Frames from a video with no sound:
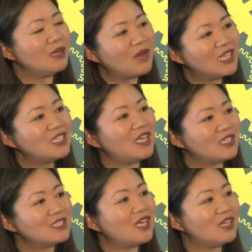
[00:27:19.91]
And my
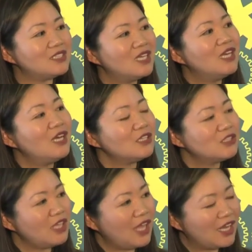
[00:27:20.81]
take is that
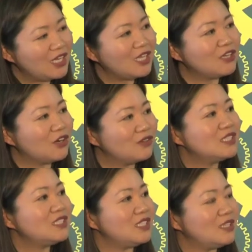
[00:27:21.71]
any currency,